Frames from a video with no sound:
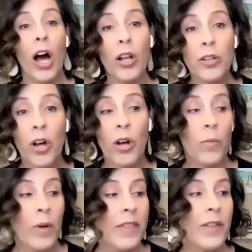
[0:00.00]

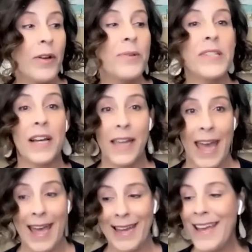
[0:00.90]
Along with those,
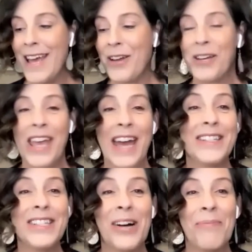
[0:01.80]
again,
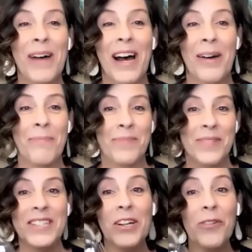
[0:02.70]
get some
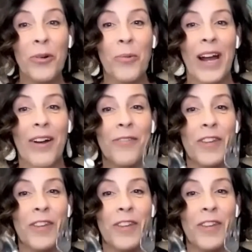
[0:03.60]
silverware.